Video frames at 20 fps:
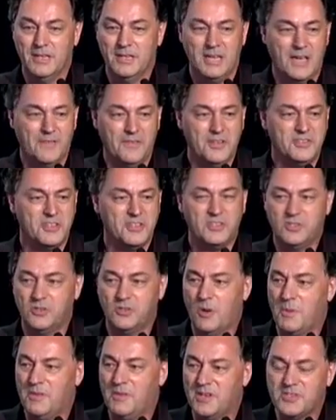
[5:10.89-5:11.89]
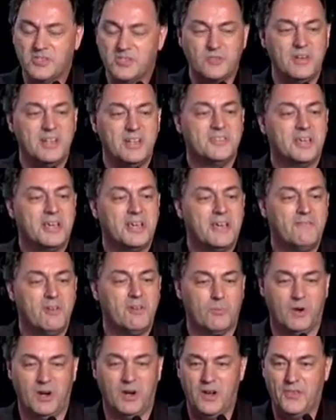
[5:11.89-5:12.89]
And this is true. I mean, there are screens
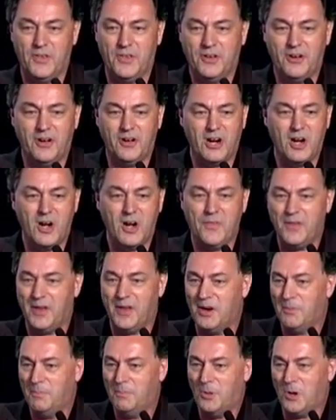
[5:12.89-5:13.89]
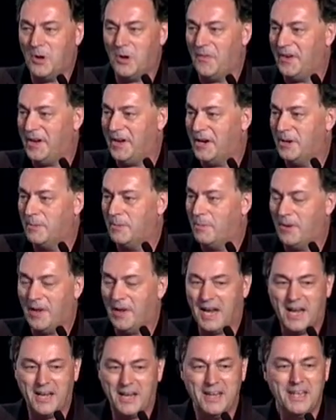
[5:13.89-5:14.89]
everywhere, in the car, in the airport, in the
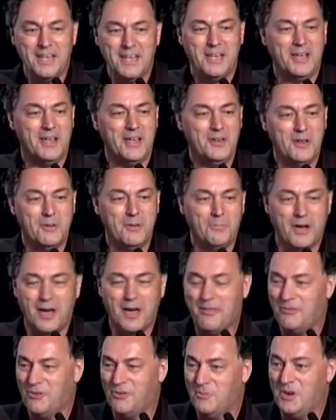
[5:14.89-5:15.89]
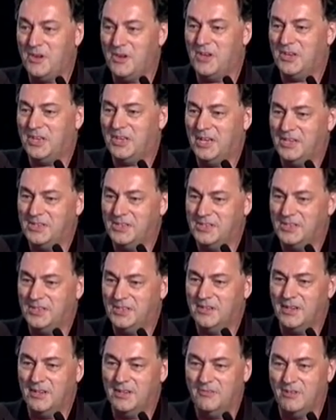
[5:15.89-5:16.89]
airplane, in your bathroom, in your kitchen, and